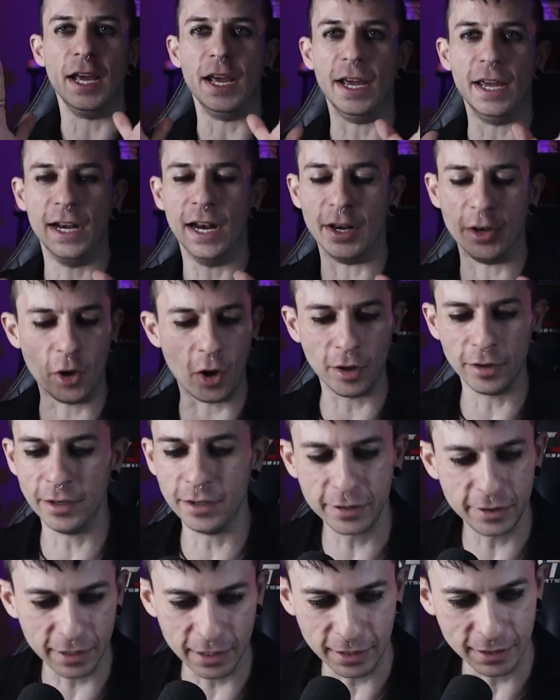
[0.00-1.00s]
And another
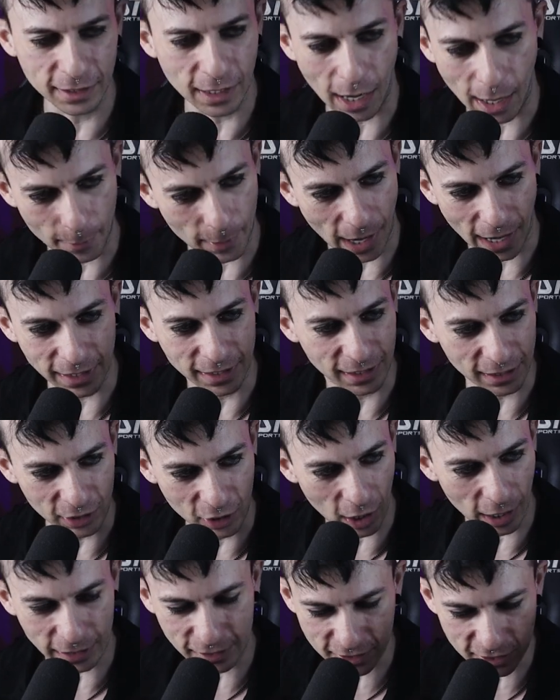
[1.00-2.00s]
thing, I, I
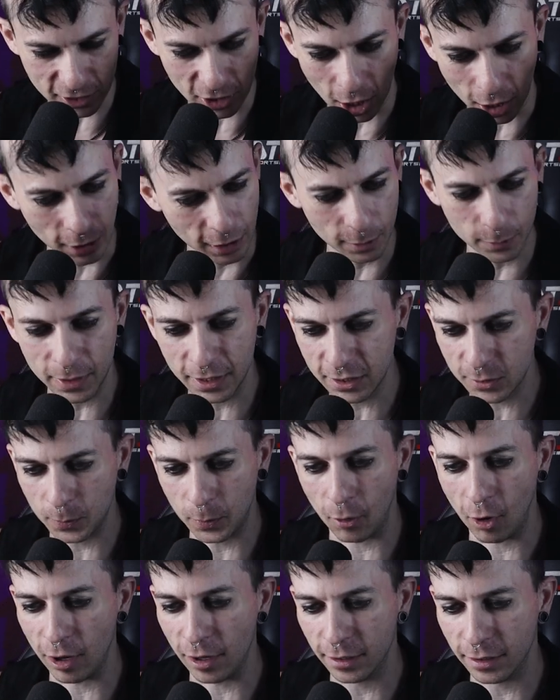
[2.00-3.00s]
cannot it's not gonna be a
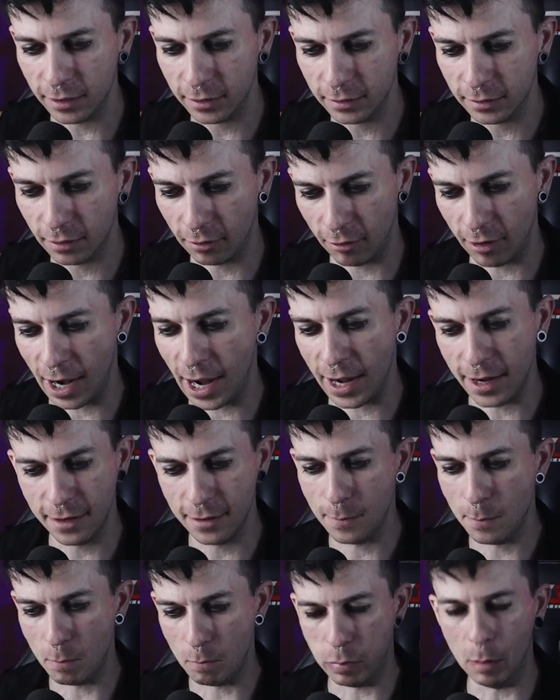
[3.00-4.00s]
spoiler, right?
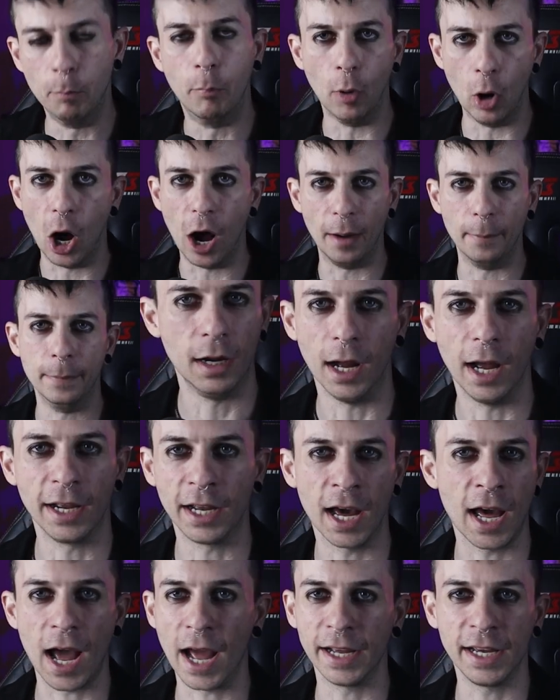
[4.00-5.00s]
But Bob. I
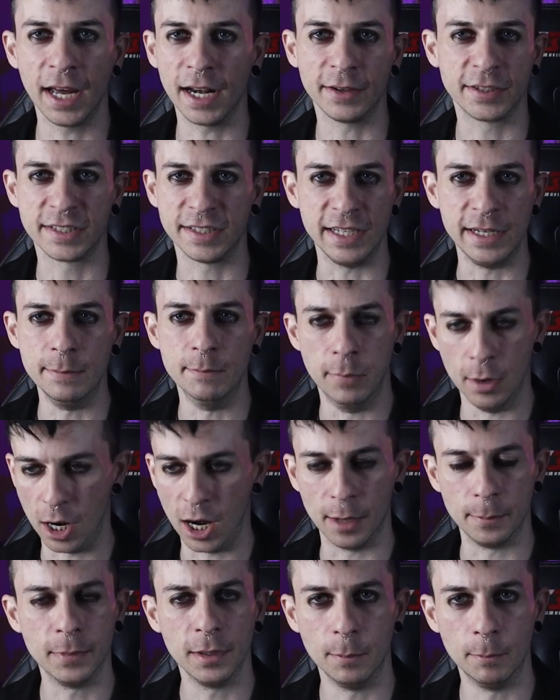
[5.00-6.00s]
got I gotta say
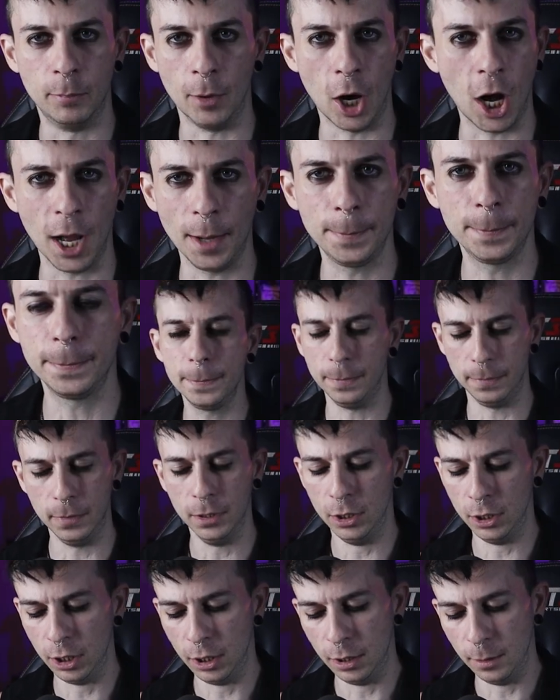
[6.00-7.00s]
Bob. Bob
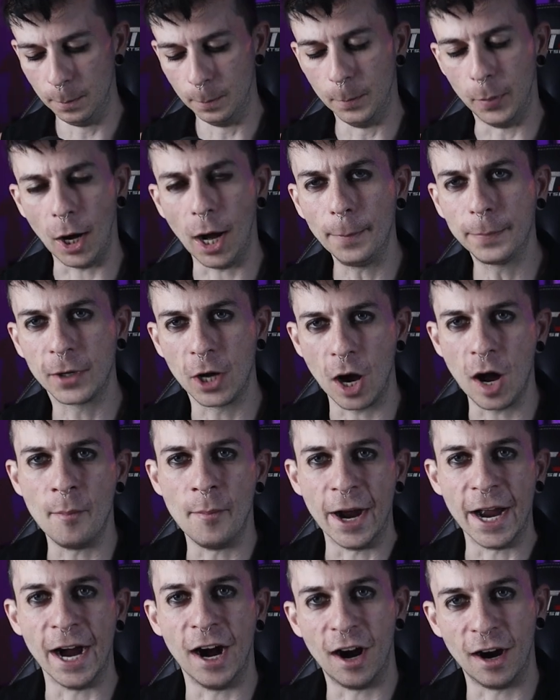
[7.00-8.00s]
Bob got
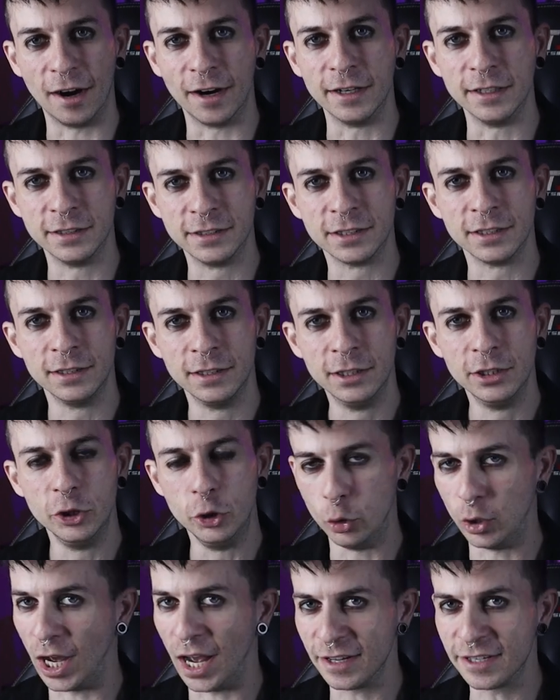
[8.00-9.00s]
my heart.
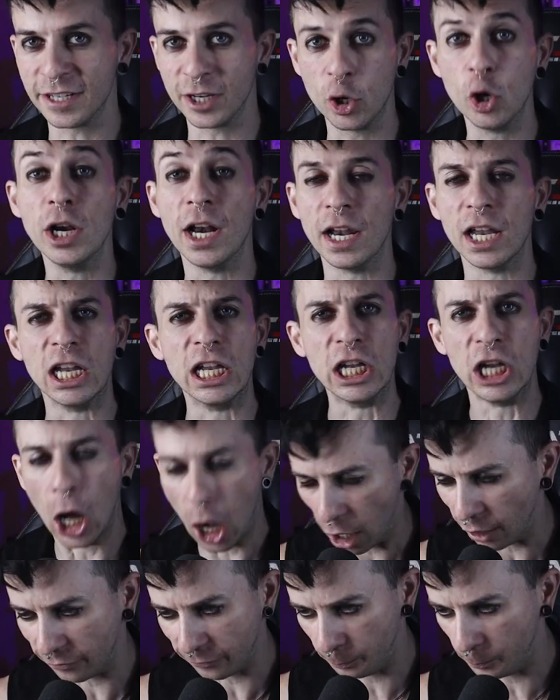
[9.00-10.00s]
You guys are gonna
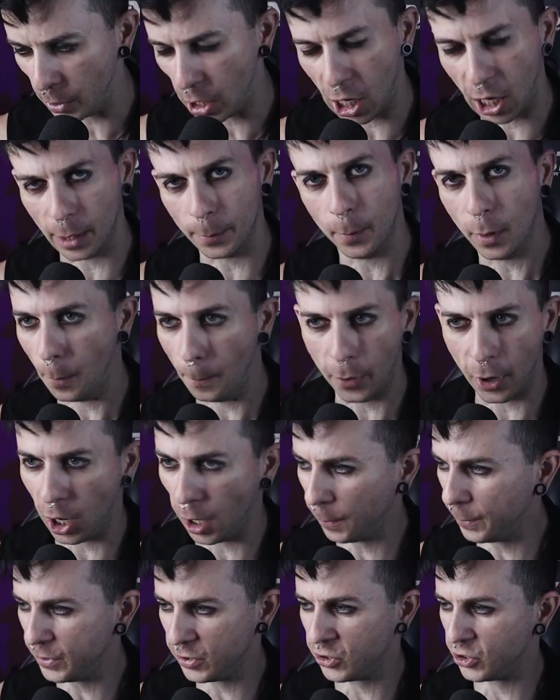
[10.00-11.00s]
love Bob.
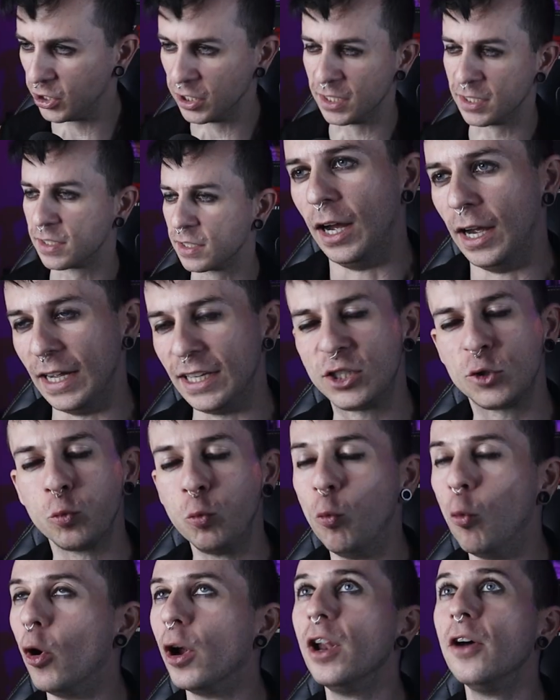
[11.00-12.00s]
Bob is just, it's
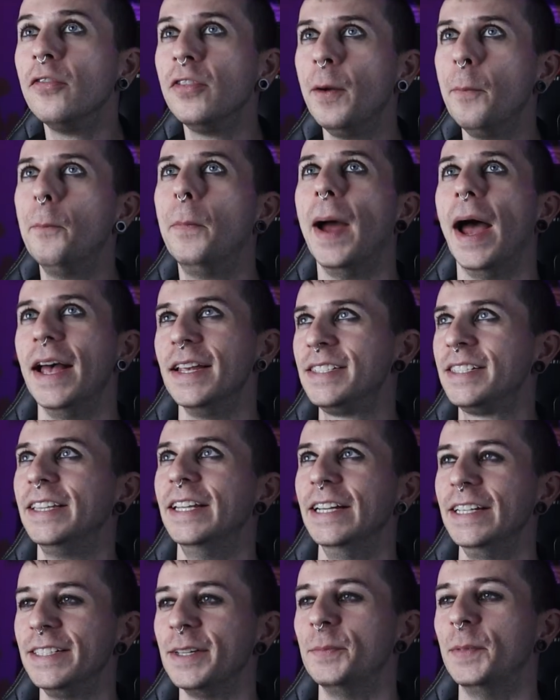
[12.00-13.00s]
one of the best
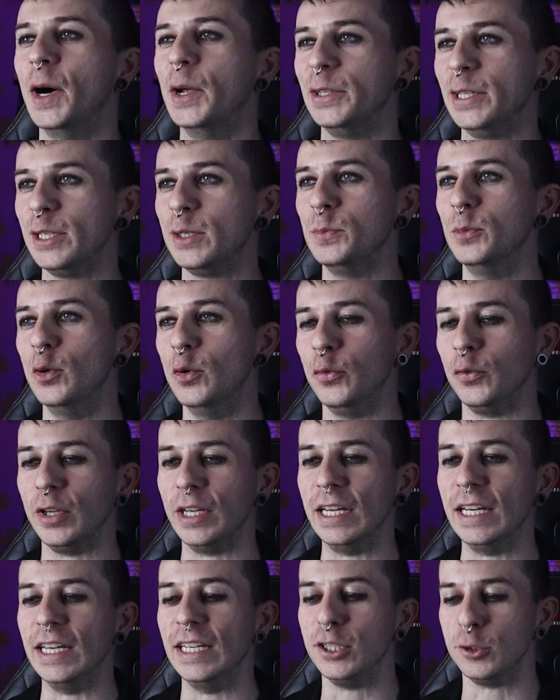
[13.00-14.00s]
things about this movie
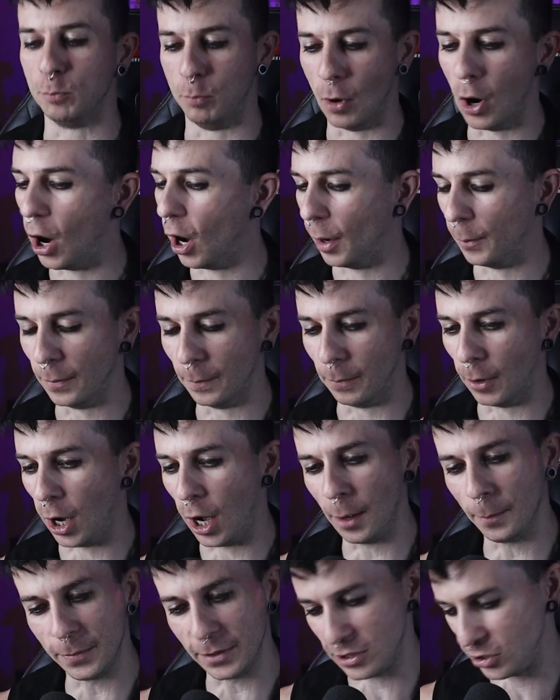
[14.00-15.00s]
is Bob.
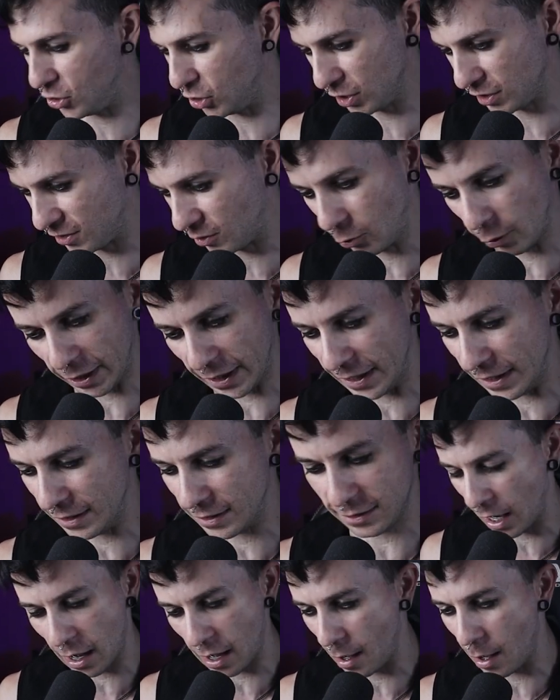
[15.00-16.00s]
Bob is just great.
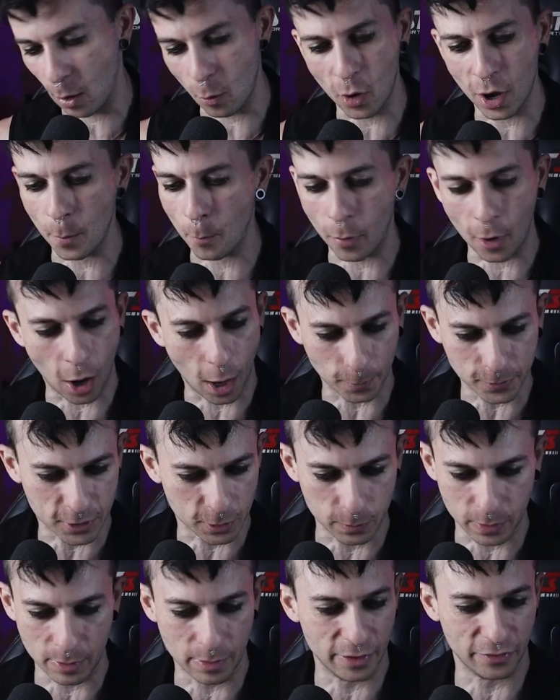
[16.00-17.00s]
I want Bob to
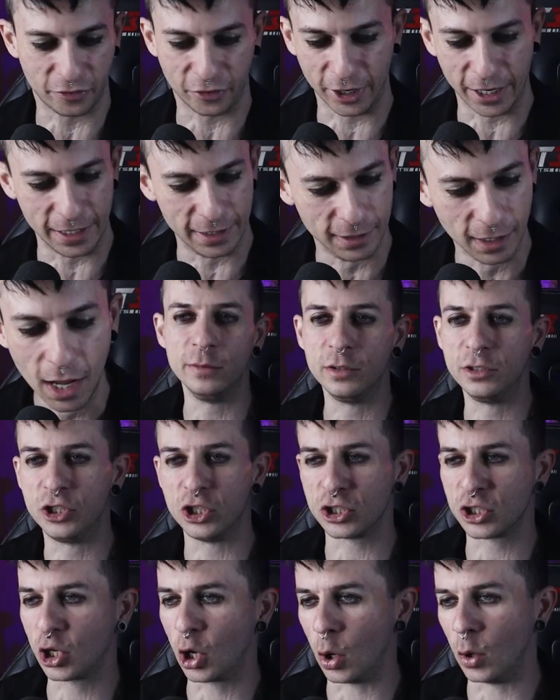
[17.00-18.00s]
be my friend.
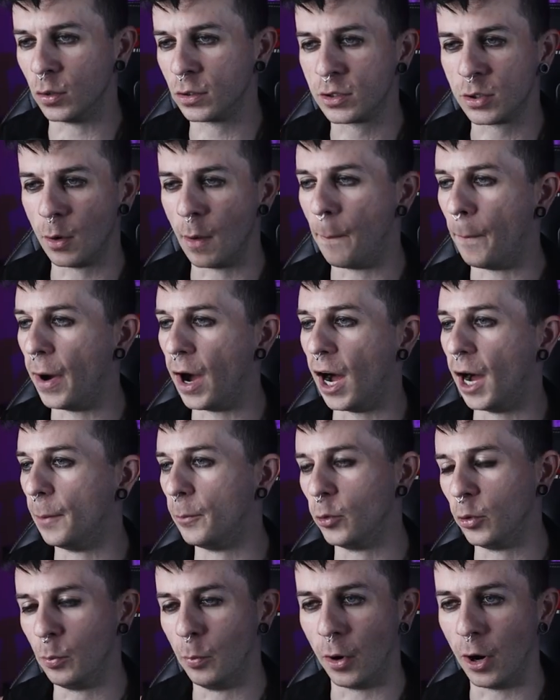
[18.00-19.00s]
Just go to a
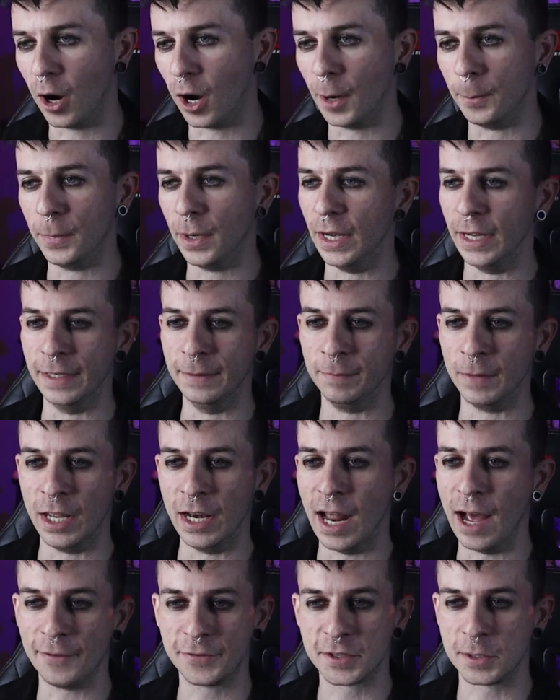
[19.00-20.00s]
pub with Bob and,
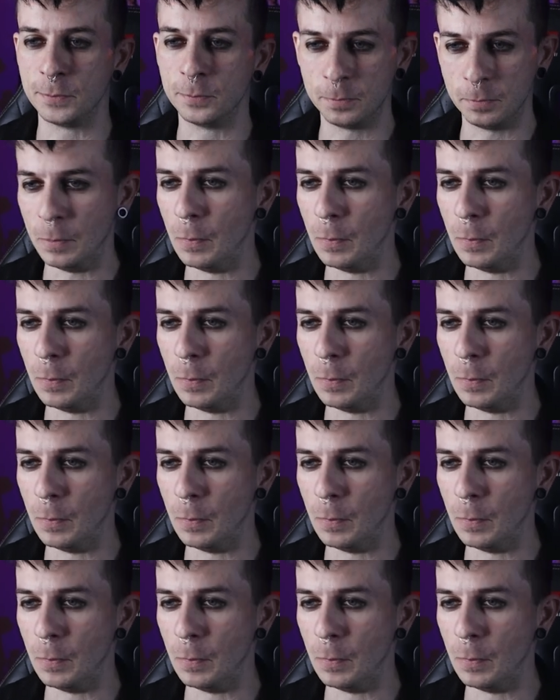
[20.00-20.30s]
and have some